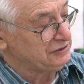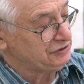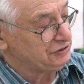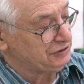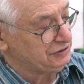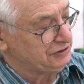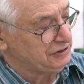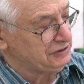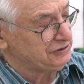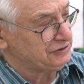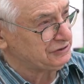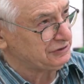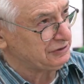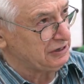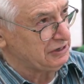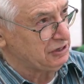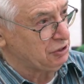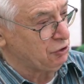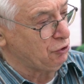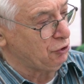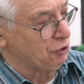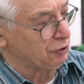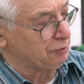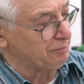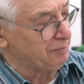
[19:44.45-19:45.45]
she's
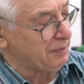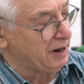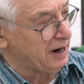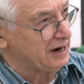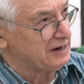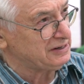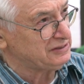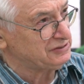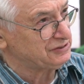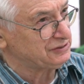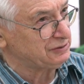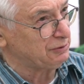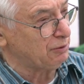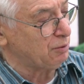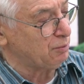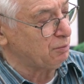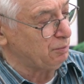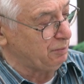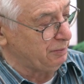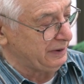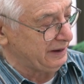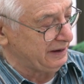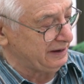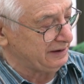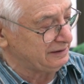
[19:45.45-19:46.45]
her mind
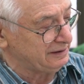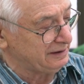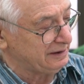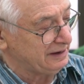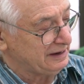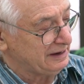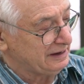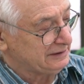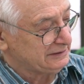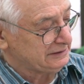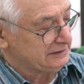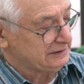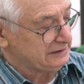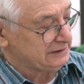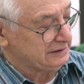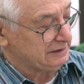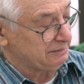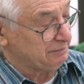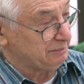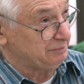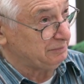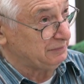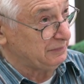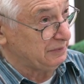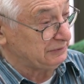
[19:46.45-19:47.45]
somewhere
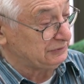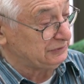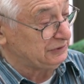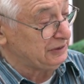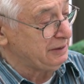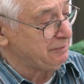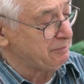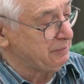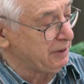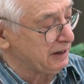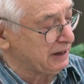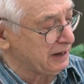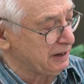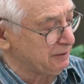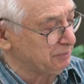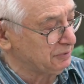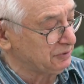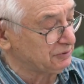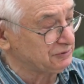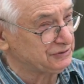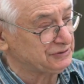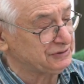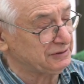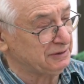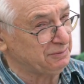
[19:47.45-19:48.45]
dreaming
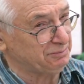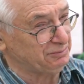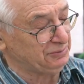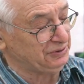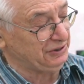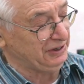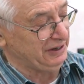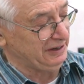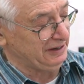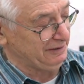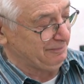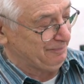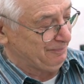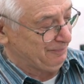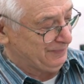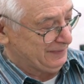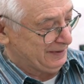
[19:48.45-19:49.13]
about something.